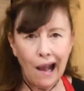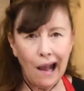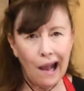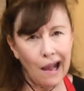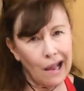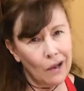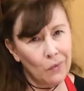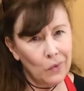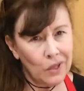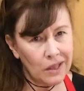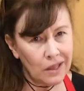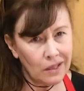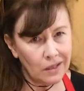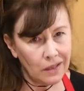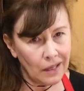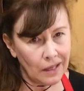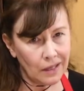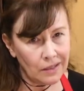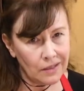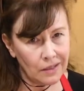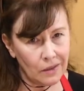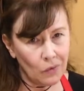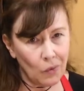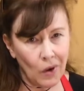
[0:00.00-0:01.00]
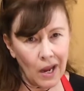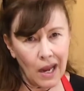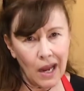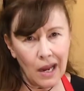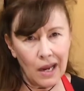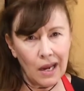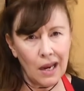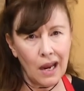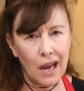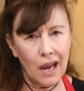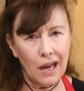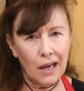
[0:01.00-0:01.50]
I went the lazy
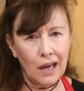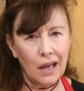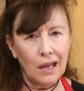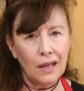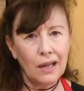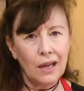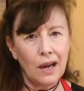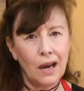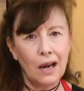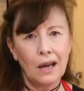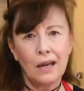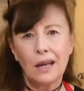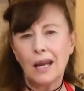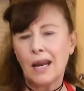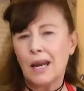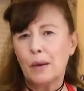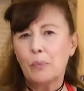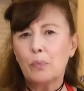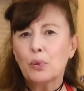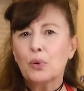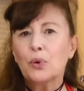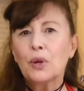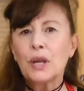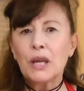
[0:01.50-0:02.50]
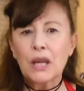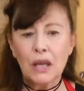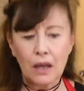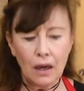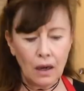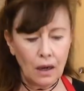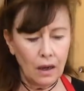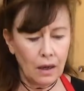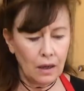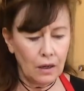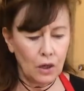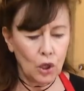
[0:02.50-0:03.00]
way and I got a
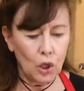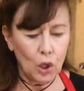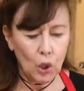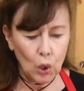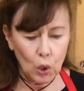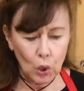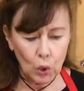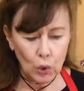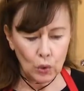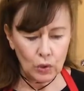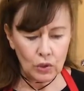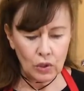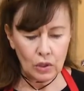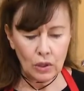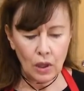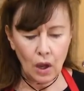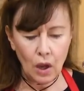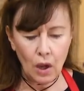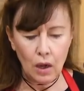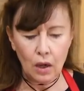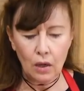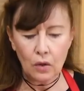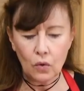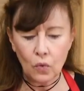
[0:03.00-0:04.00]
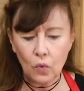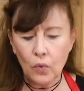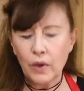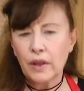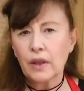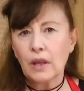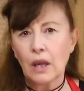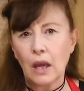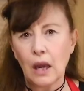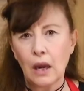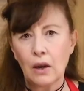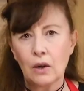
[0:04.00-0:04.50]
pre-cut coleslaw
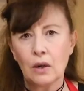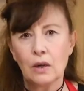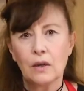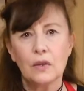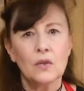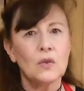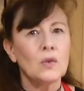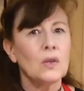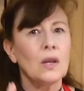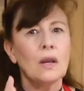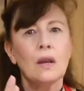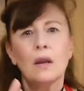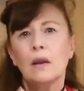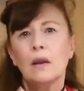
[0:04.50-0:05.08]
with carrots.